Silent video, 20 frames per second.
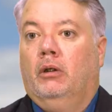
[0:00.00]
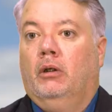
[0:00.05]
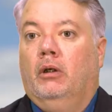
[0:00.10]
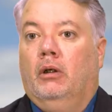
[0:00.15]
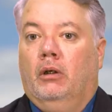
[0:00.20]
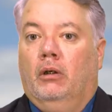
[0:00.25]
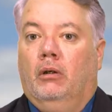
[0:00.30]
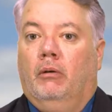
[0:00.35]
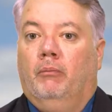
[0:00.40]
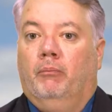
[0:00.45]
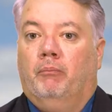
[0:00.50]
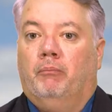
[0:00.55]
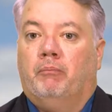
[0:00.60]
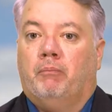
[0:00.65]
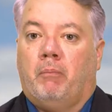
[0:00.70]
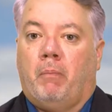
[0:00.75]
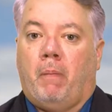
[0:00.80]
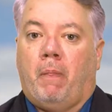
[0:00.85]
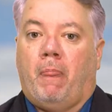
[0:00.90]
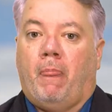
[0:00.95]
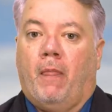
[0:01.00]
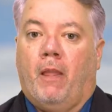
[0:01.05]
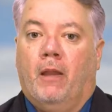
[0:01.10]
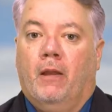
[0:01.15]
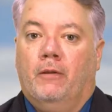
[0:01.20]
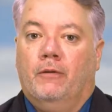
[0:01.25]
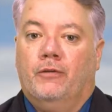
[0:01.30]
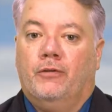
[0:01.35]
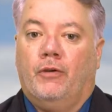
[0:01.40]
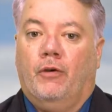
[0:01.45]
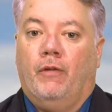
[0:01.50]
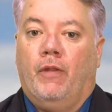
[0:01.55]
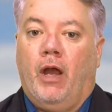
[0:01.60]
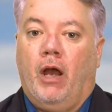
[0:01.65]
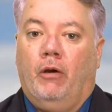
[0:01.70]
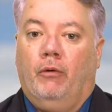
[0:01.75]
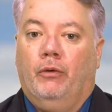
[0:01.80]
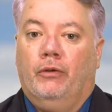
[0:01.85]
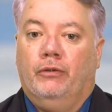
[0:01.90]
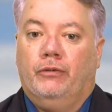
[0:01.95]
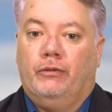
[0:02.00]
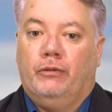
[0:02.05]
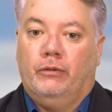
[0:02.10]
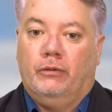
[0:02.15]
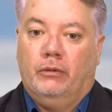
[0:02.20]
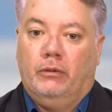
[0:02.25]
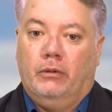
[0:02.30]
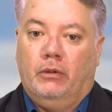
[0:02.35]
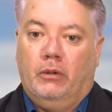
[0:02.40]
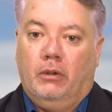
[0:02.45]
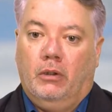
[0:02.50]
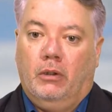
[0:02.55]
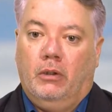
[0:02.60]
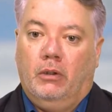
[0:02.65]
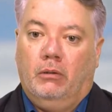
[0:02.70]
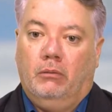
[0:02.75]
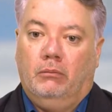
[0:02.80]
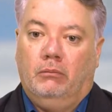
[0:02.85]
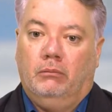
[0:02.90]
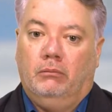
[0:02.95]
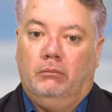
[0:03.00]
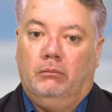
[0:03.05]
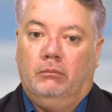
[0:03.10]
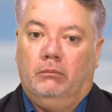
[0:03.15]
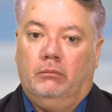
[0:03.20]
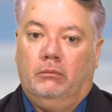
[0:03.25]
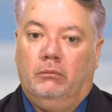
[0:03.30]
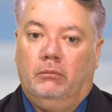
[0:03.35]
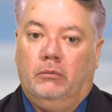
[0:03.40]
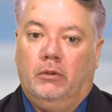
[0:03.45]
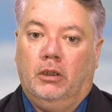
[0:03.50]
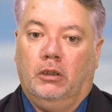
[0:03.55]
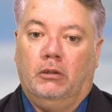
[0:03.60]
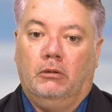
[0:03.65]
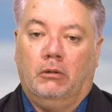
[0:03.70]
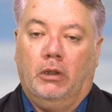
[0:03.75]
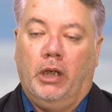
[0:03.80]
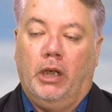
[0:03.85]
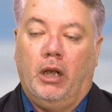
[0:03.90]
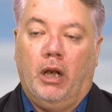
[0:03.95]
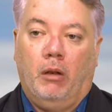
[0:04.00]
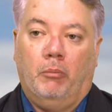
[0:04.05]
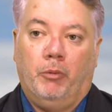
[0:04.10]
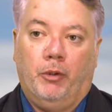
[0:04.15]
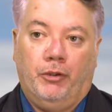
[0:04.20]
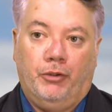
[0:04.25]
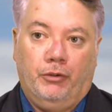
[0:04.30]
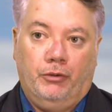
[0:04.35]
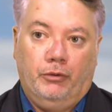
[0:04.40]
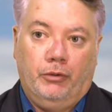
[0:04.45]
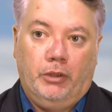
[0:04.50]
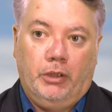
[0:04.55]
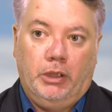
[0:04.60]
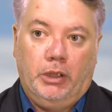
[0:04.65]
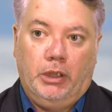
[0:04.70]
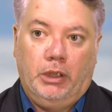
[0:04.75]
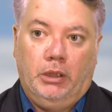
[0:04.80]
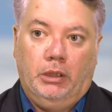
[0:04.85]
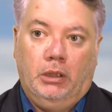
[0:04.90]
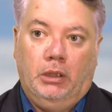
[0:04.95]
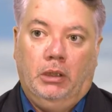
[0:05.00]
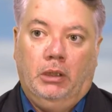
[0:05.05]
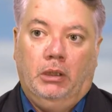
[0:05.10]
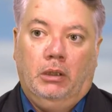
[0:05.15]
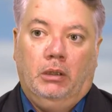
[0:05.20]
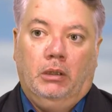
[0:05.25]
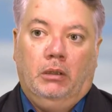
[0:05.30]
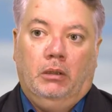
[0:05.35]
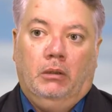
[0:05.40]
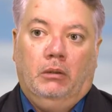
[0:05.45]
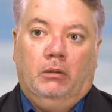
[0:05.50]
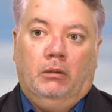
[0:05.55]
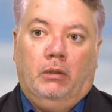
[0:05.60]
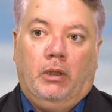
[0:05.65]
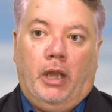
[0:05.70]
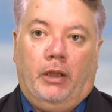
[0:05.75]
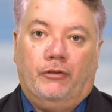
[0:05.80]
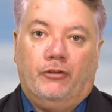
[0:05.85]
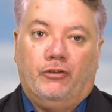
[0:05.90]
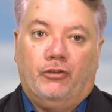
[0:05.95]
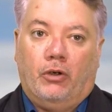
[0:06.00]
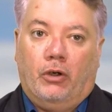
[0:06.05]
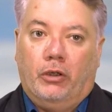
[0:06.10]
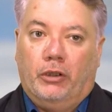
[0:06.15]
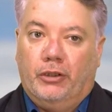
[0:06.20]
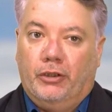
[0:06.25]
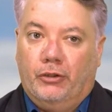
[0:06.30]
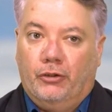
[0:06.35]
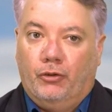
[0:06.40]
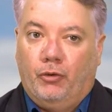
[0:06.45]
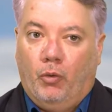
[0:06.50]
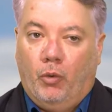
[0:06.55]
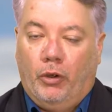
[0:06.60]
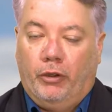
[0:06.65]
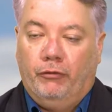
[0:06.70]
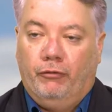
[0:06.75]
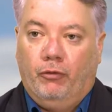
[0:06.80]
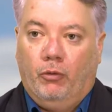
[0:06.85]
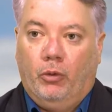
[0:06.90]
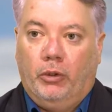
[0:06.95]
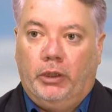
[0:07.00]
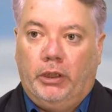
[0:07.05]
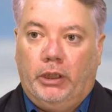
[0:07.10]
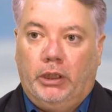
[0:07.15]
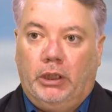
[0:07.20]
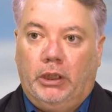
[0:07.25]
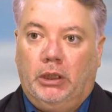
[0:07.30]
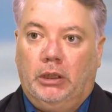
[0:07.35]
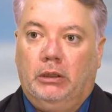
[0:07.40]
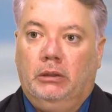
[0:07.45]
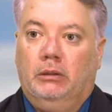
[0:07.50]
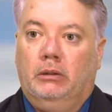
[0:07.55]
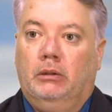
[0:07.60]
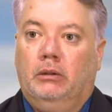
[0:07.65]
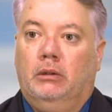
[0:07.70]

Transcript: And so that was a great opportunity. That started in 2014.